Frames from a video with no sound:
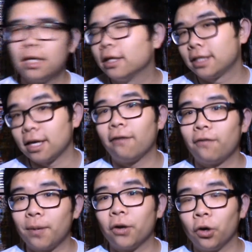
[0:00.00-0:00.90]
stuff
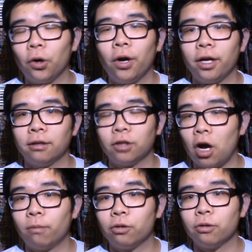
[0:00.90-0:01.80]
about her and
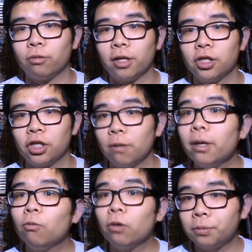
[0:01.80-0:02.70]
Tom Cruise
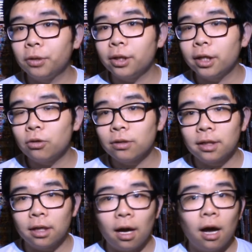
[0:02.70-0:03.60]
relationship was pretty
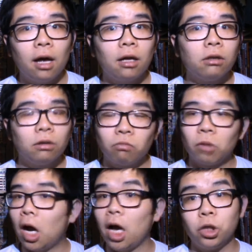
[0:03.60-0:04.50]
interesting, and
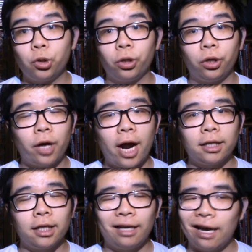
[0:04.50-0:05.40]
I enjoyed her
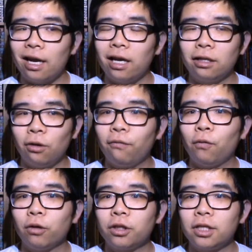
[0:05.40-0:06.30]
acting, and I look
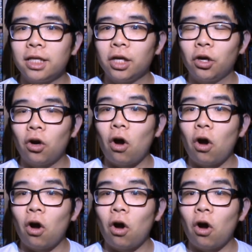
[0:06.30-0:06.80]
forward to seeing her